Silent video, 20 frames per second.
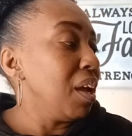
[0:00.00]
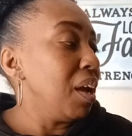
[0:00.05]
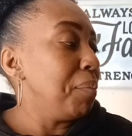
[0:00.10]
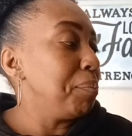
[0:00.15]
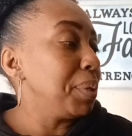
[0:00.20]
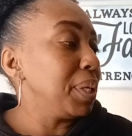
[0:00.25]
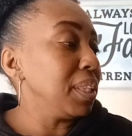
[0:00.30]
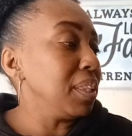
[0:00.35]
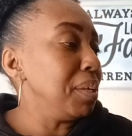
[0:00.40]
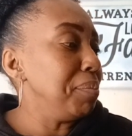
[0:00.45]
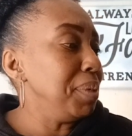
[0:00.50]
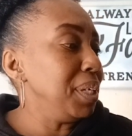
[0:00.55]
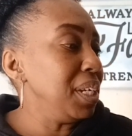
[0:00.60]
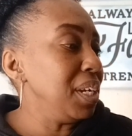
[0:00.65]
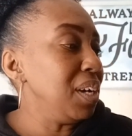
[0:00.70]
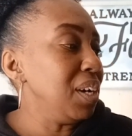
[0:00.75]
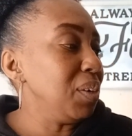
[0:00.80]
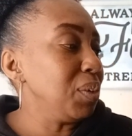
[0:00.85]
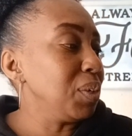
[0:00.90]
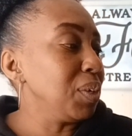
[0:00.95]
But let me
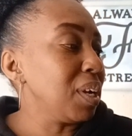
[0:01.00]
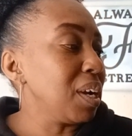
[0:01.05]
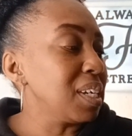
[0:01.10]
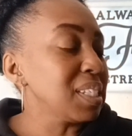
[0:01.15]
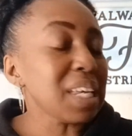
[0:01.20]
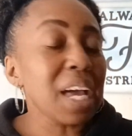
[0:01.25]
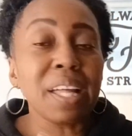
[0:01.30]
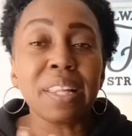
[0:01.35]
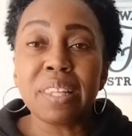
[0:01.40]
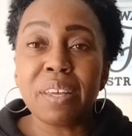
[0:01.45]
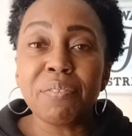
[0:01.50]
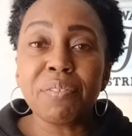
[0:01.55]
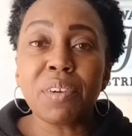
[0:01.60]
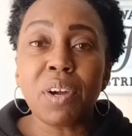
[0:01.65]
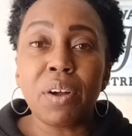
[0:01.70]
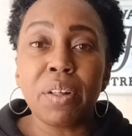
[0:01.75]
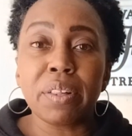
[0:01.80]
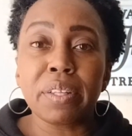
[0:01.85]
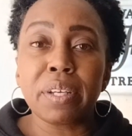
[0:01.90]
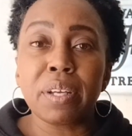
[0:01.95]
know, you guys. I love
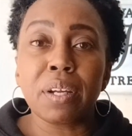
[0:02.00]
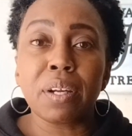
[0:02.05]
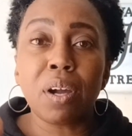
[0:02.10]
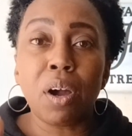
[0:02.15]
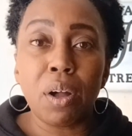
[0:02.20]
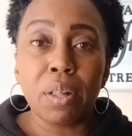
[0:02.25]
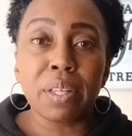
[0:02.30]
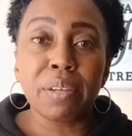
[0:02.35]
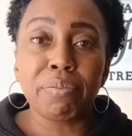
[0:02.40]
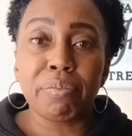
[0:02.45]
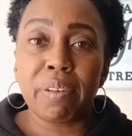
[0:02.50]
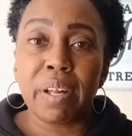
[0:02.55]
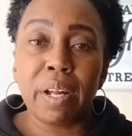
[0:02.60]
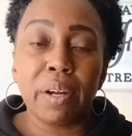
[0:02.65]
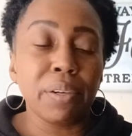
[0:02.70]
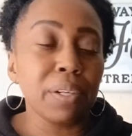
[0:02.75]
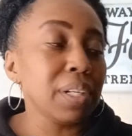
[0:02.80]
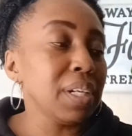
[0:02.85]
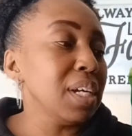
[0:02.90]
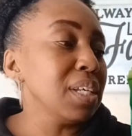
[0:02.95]
cauli
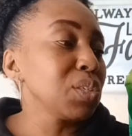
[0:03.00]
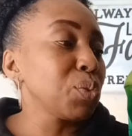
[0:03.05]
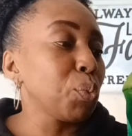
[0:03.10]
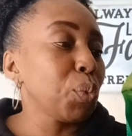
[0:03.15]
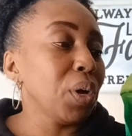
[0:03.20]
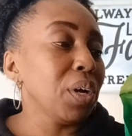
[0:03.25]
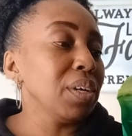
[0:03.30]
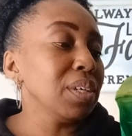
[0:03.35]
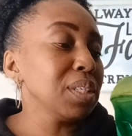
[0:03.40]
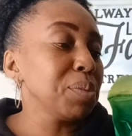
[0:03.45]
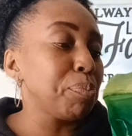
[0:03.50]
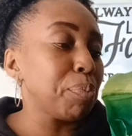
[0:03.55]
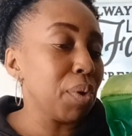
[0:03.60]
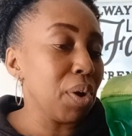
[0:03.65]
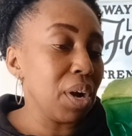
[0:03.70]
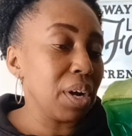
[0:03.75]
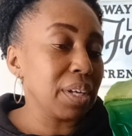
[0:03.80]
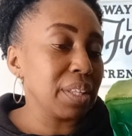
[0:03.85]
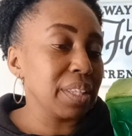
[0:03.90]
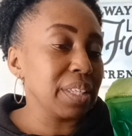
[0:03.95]
cauliflower as well as
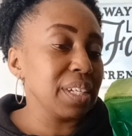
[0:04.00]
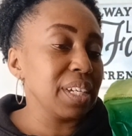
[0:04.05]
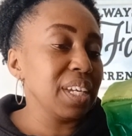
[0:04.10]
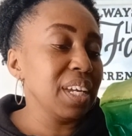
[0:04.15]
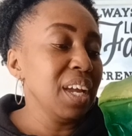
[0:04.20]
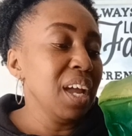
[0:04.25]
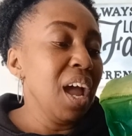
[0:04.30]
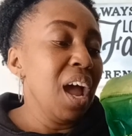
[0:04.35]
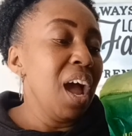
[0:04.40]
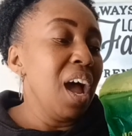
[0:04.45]
broccoli.